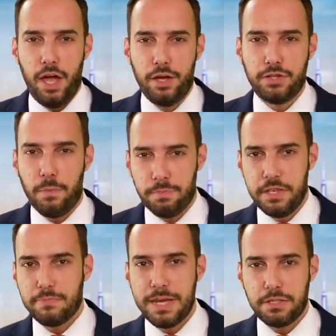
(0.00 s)
So,
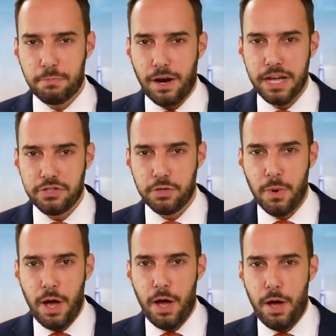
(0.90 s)
this may surprise you,
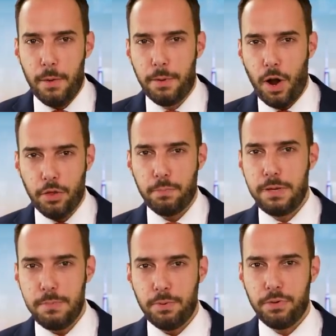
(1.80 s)
but all the
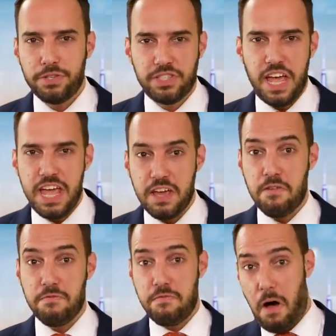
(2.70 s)
people saying,
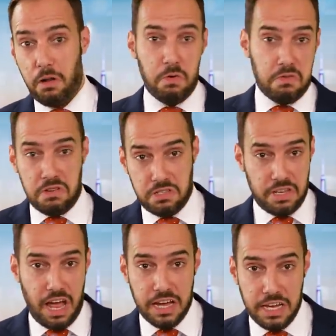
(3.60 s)
follow the
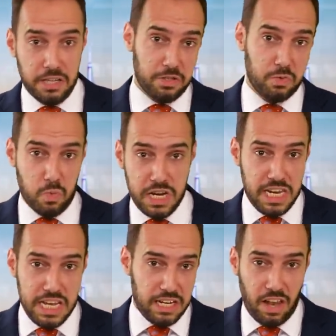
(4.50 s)
science, we
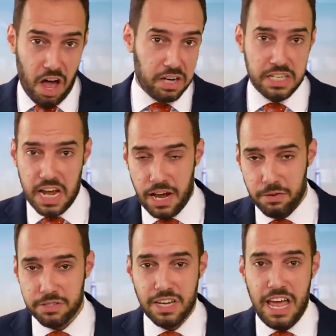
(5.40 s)
need
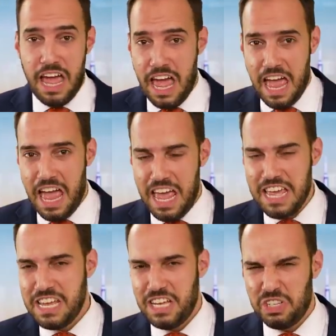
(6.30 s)
lockdowns,
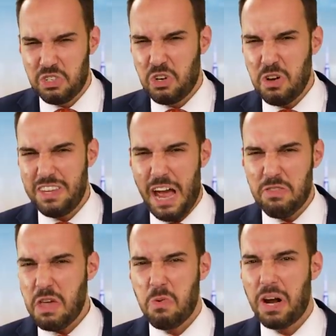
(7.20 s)
turns out
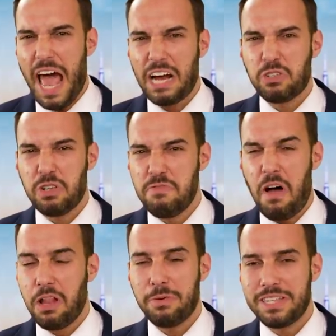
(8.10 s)
they weren't actually
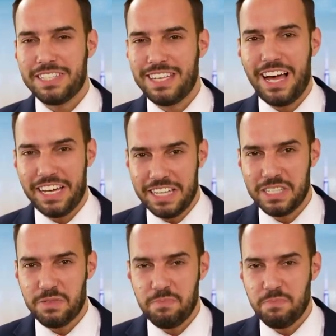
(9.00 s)
following the science.